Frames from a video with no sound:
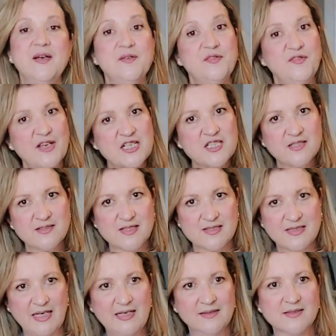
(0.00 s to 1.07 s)
Fashion
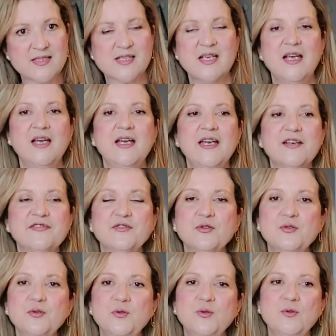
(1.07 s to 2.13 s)
styles have
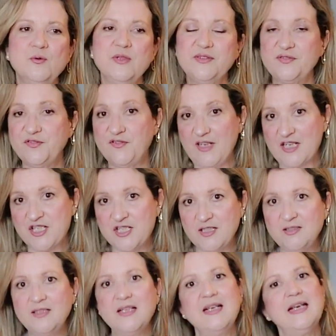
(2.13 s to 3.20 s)
to do with
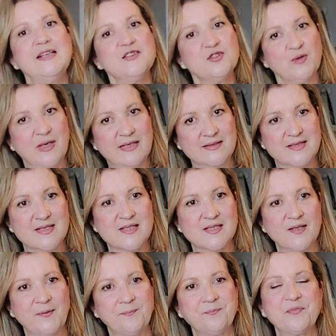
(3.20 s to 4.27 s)
fashion and
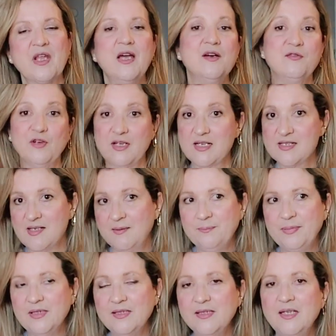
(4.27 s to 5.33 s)
trends. For
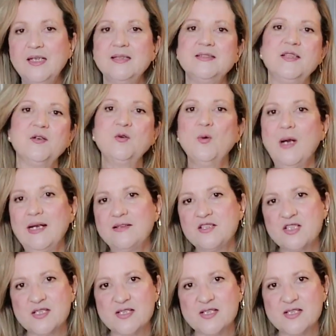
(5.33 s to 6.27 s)
example, the grunge